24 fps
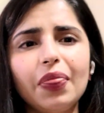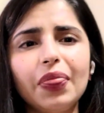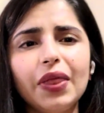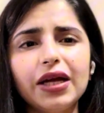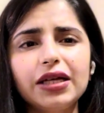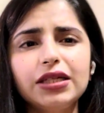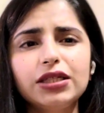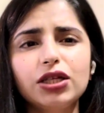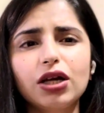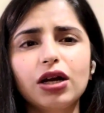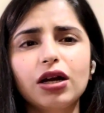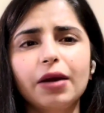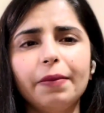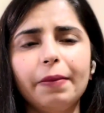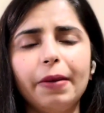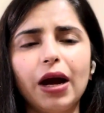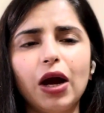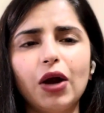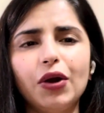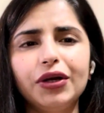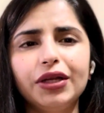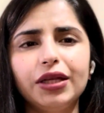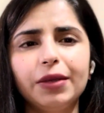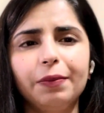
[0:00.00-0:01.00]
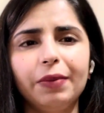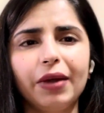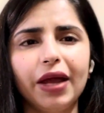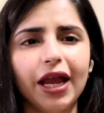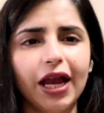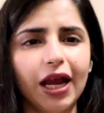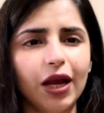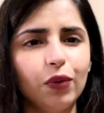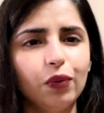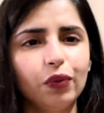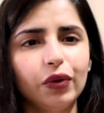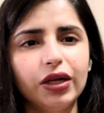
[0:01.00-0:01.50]
Then talk about the
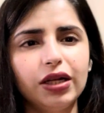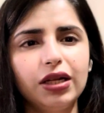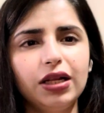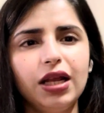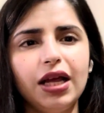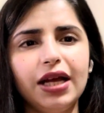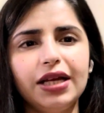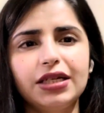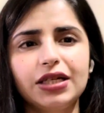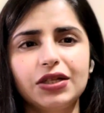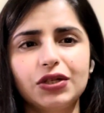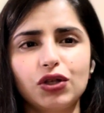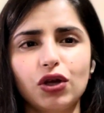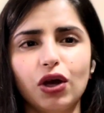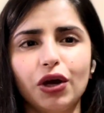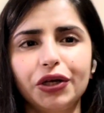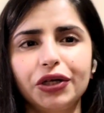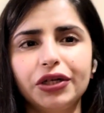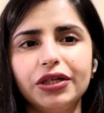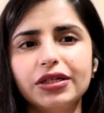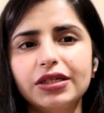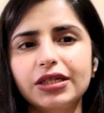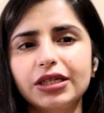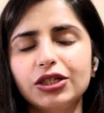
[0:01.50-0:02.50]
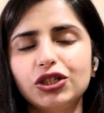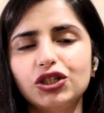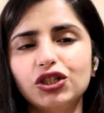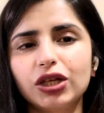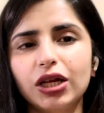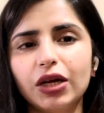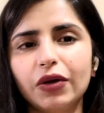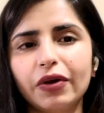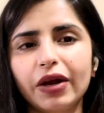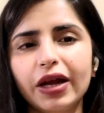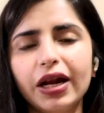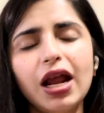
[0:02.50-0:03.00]
behavioral disorders in
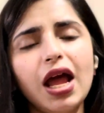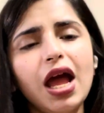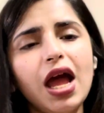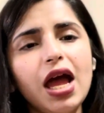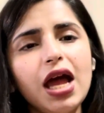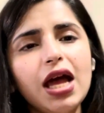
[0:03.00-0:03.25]
children.